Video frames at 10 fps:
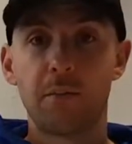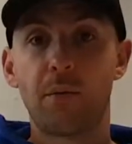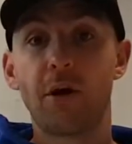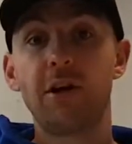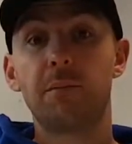
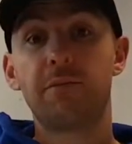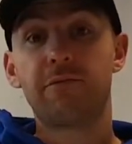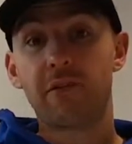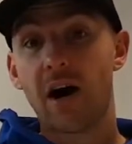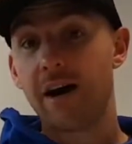Point number
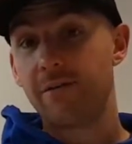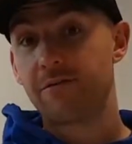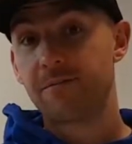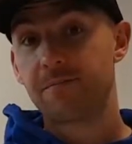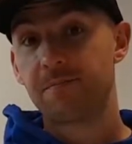
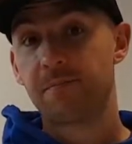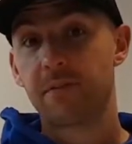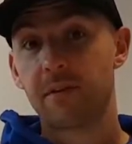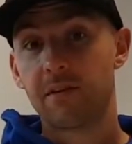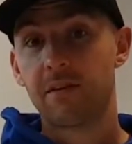5.
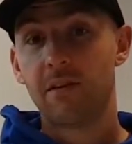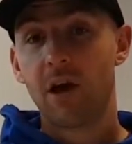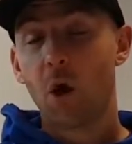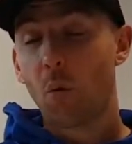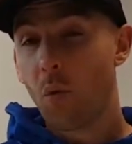
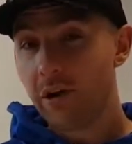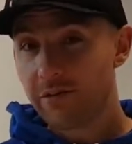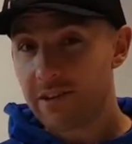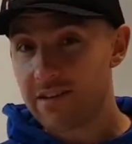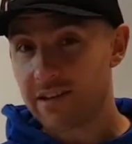One
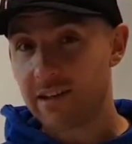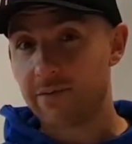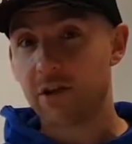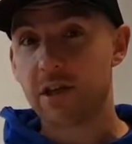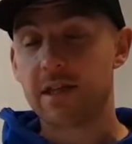of these
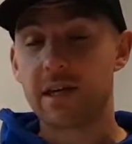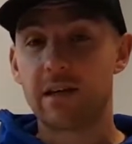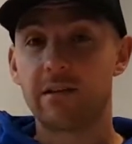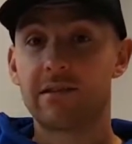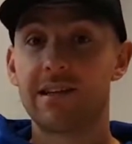significant
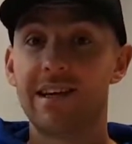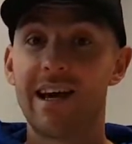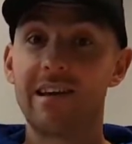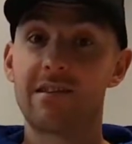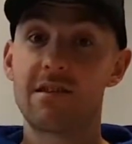things
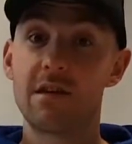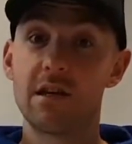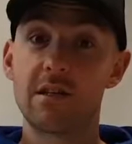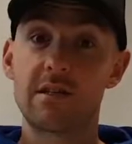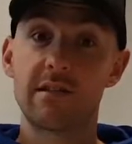is
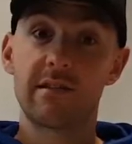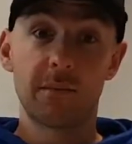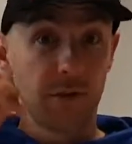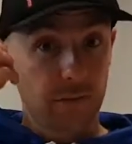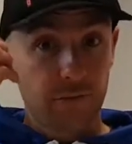that
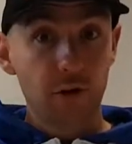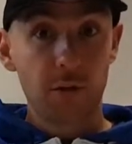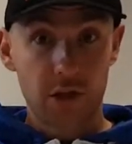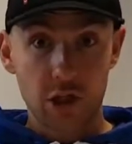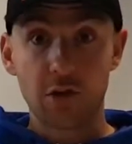some of the
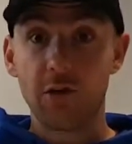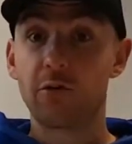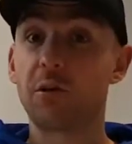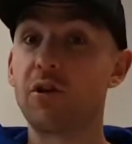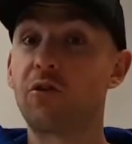fluid that you
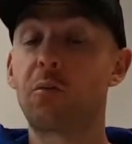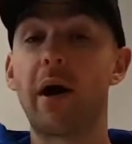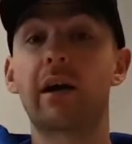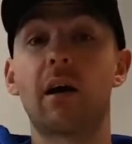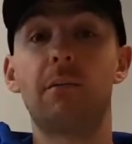lose when you
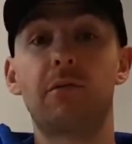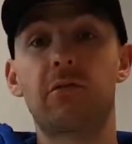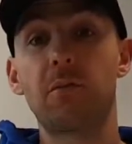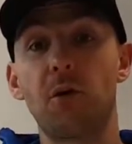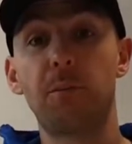sweat comes
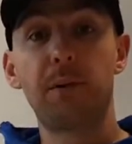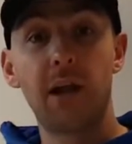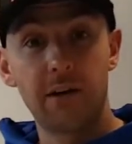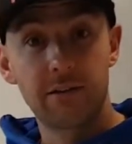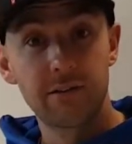from your
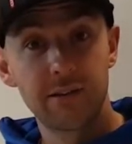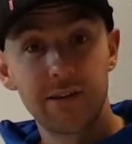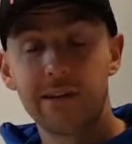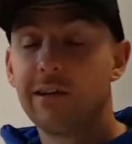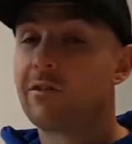blood.
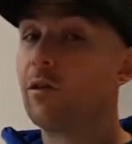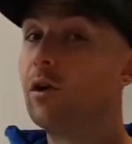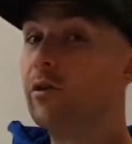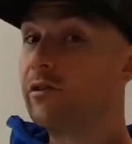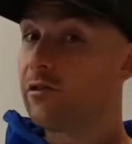So
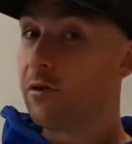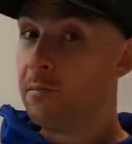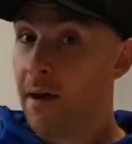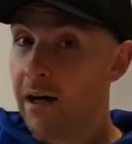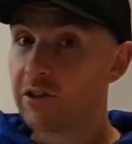lose too
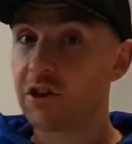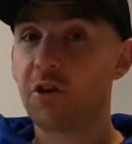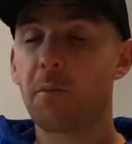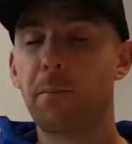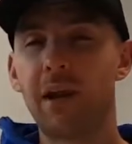much and
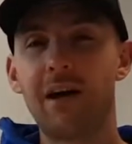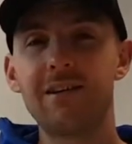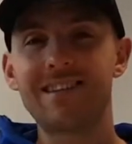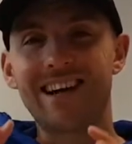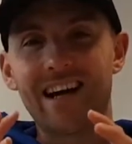your
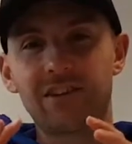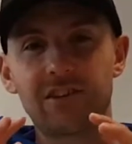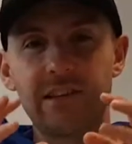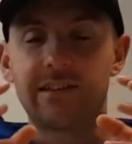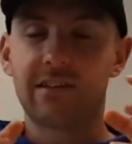blood
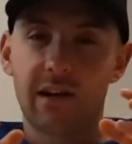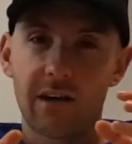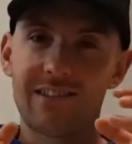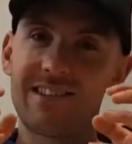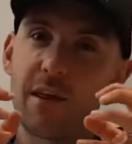actually
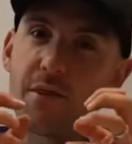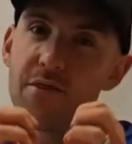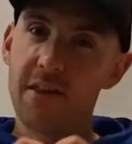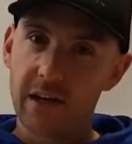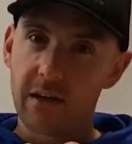starts to
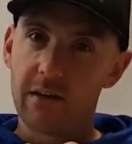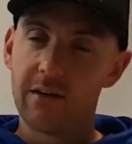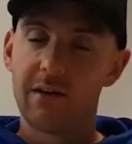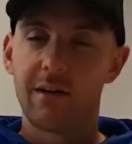thicken,